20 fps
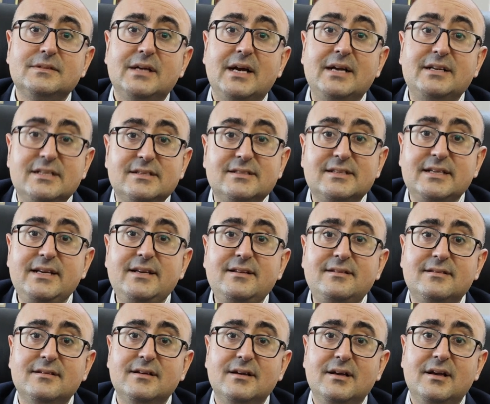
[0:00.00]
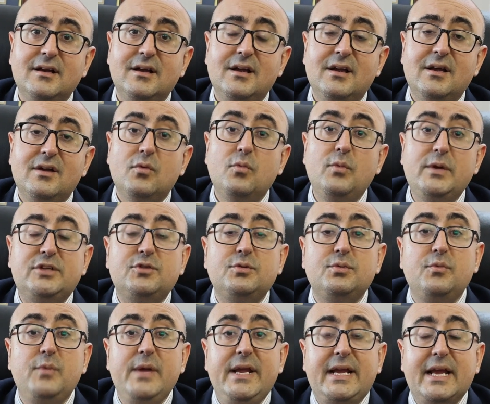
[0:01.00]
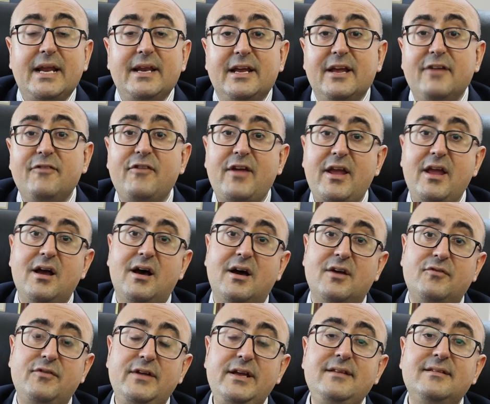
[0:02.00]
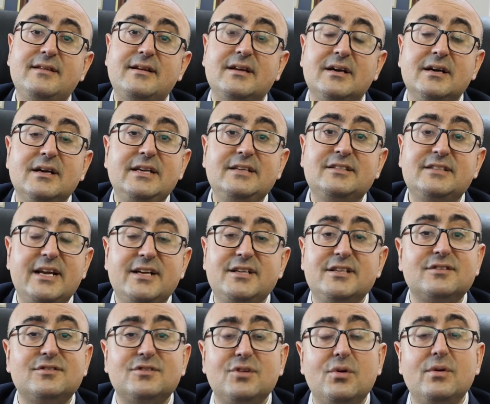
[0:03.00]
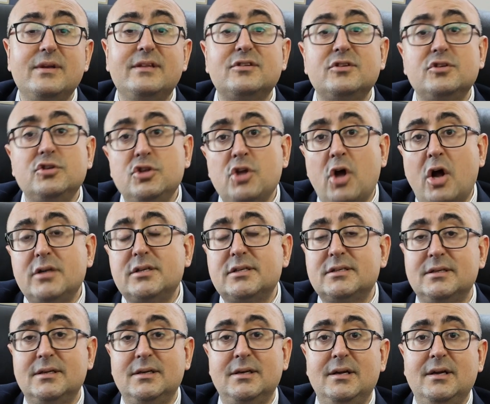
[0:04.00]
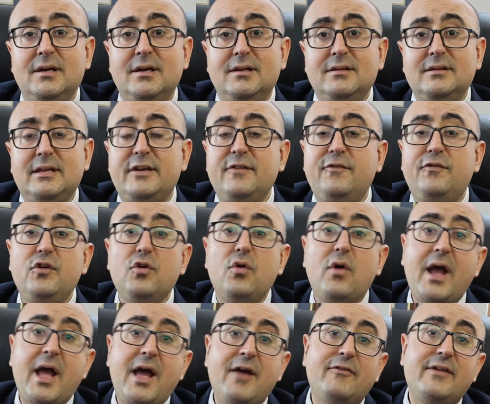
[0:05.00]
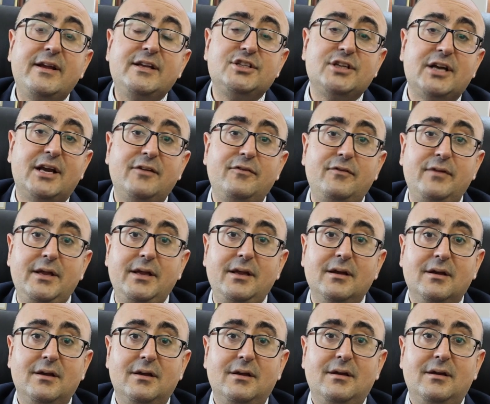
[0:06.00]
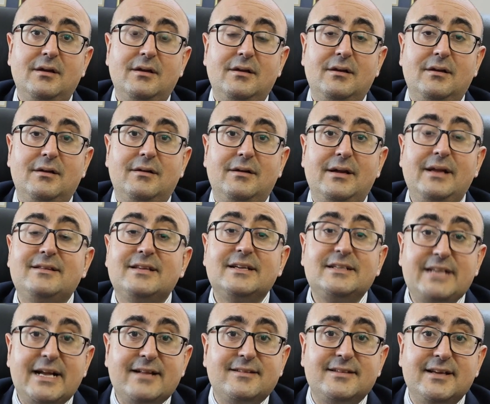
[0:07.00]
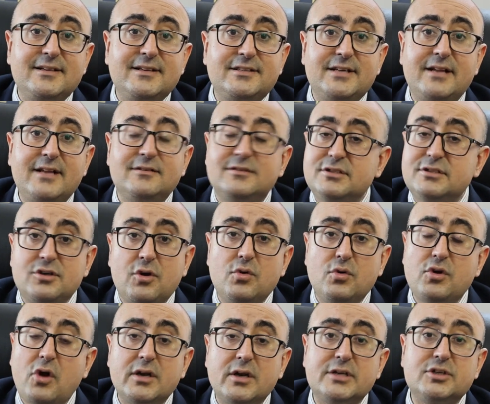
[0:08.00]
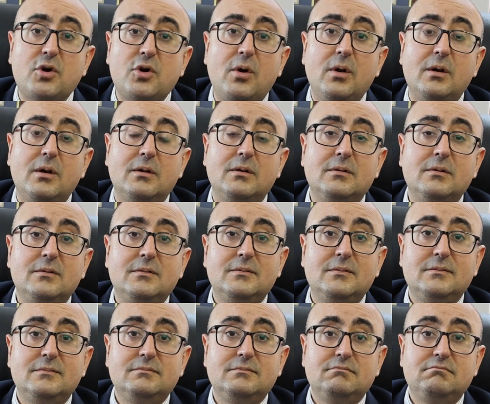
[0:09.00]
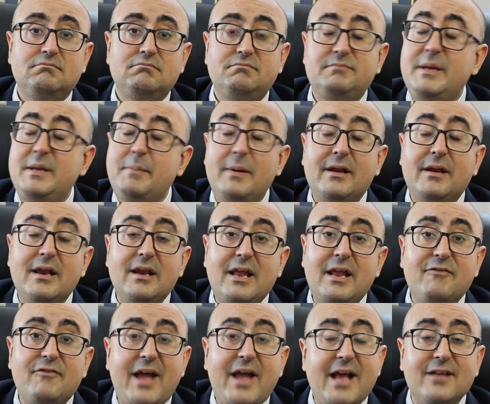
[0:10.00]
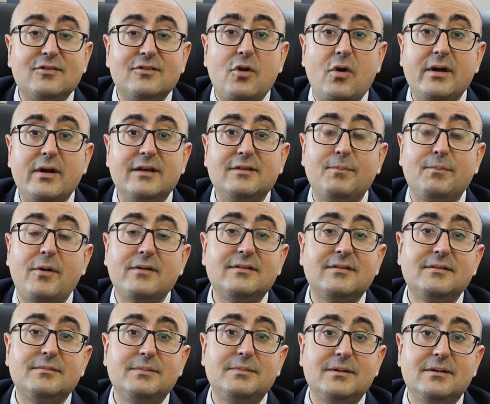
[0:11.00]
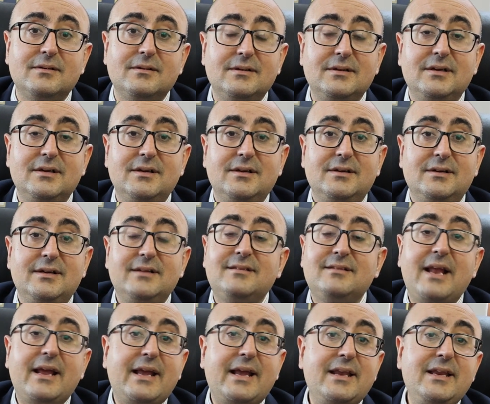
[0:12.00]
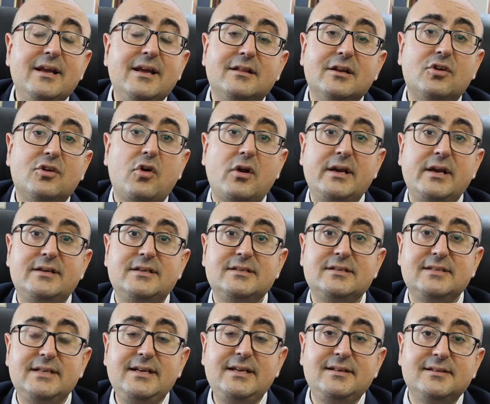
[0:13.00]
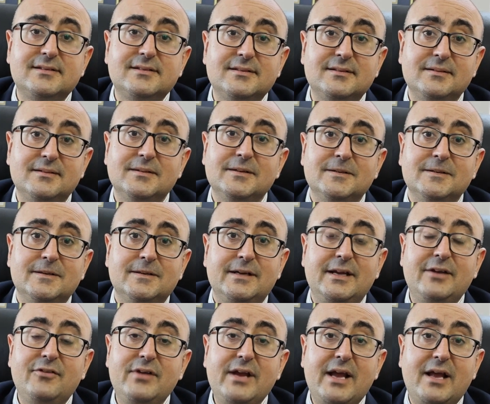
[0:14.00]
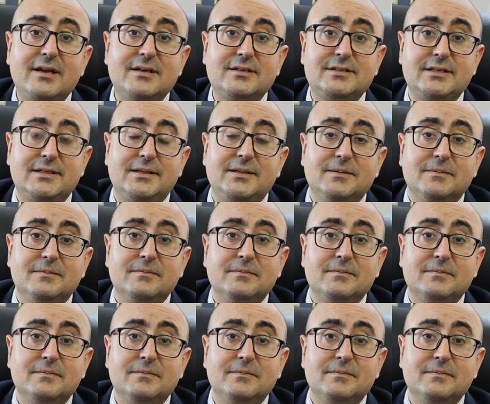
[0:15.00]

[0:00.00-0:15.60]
A disease which we can give ARVs at early stages, so it's not that if you have HIV, it's a death sentence. No, not at all. People can live as long as possible. It's like any other chronic disease in reality.